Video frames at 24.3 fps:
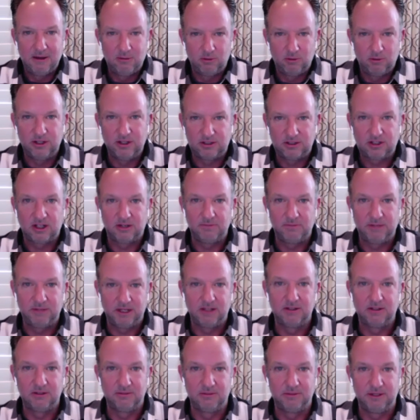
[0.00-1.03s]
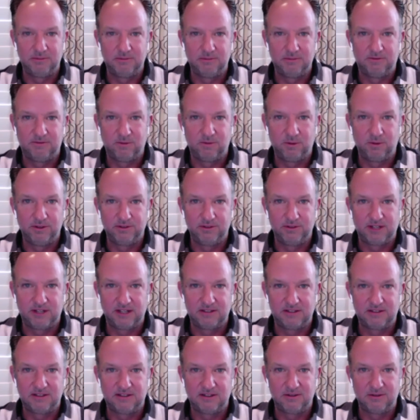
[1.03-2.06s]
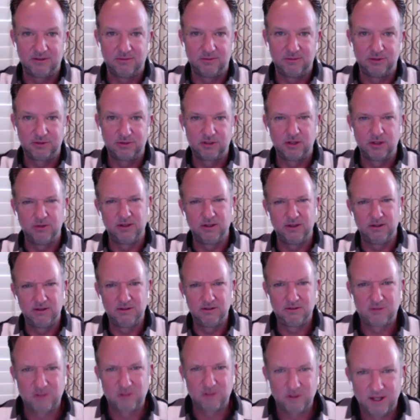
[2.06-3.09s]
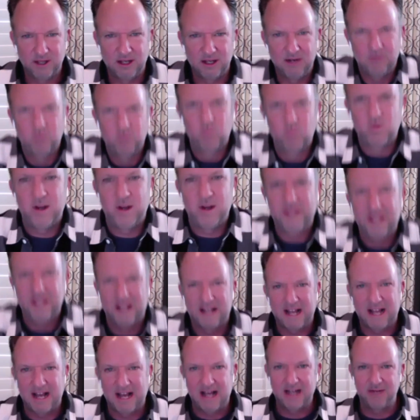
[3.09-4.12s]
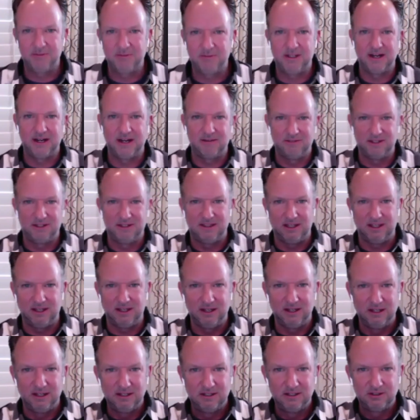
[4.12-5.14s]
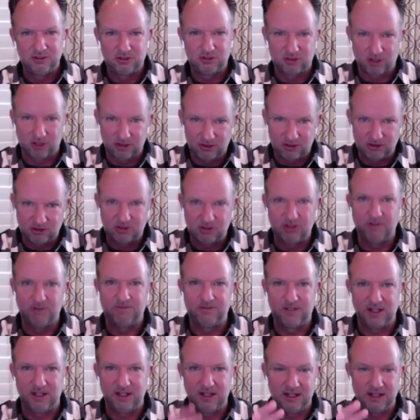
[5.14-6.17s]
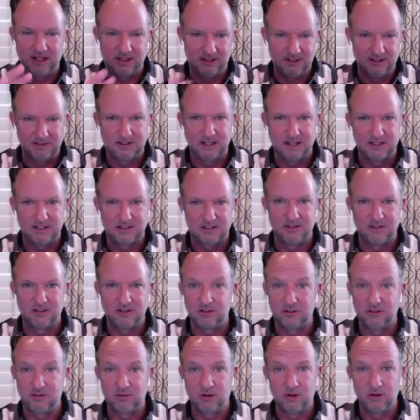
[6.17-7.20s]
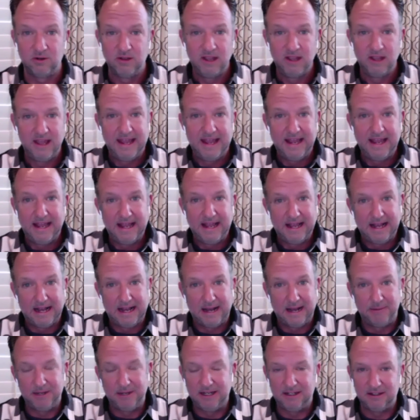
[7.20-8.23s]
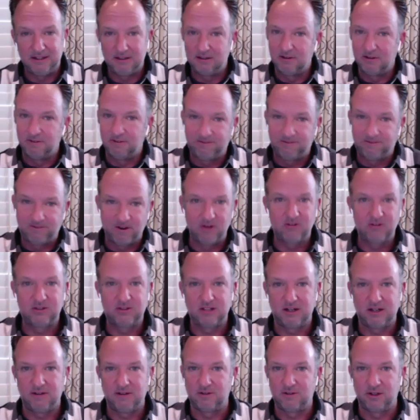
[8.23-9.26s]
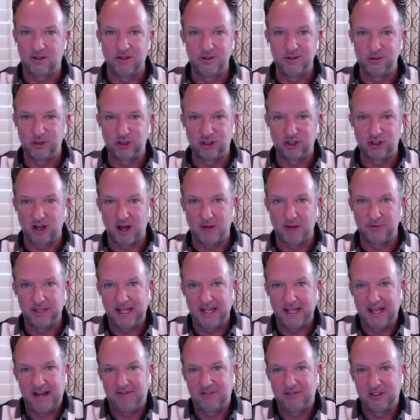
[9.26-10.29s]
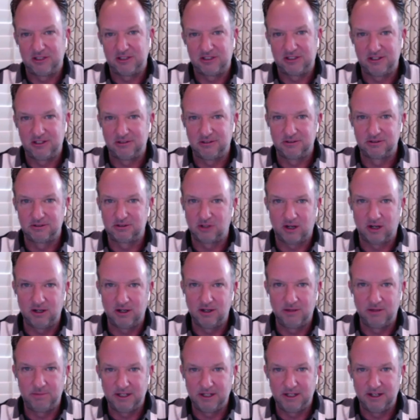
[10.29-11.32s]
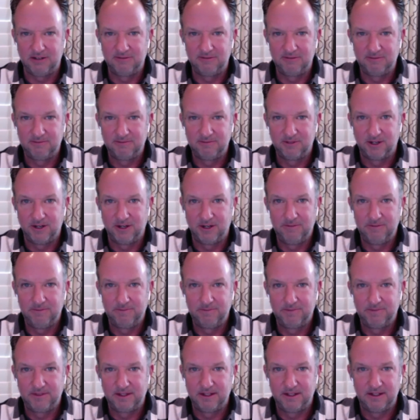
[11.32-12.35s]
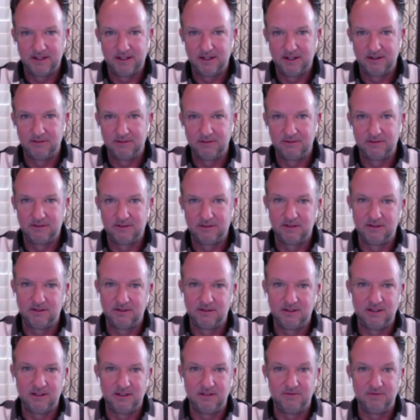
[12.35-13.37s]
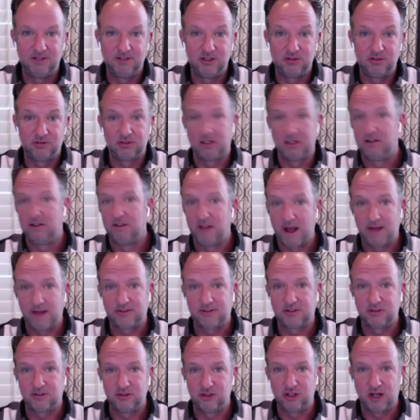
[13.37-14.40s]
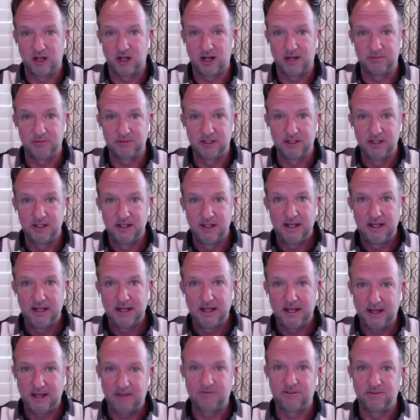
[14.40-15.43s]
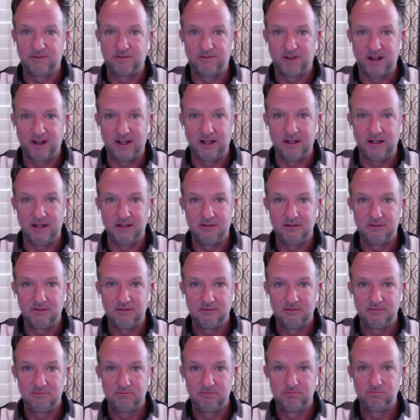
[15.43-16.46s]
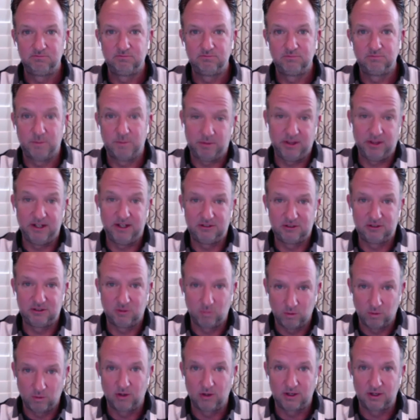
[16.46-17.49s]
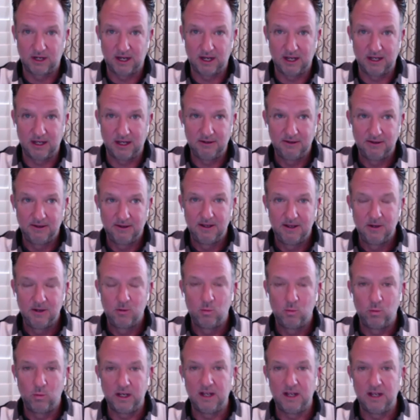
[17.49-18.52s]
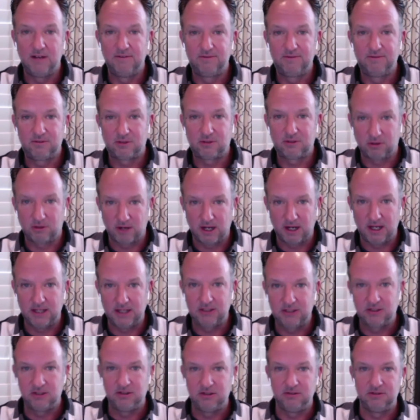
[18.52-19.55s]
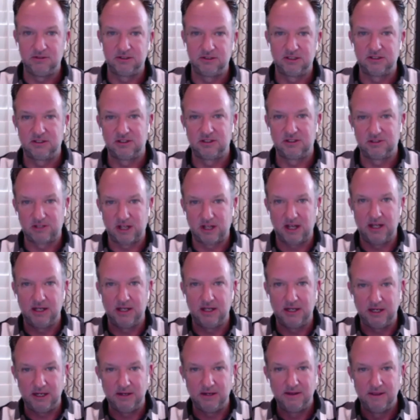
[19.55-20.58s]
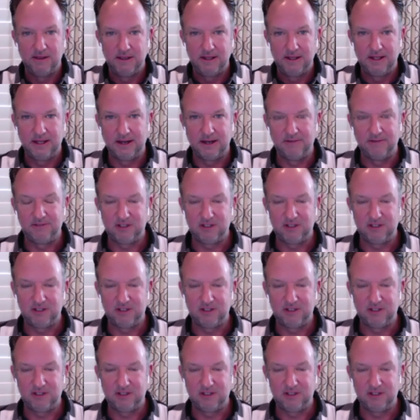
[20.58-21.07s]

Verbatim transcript: It's going to be a little bit before this gets normal. So then so then when the economy and everything starts shifting and this gets under control, I mean the folks that have closed shop they have to still start up again, right? They're they're the individuals that have lost their jobs have to find a place to work at we have tried to do as a society, and I've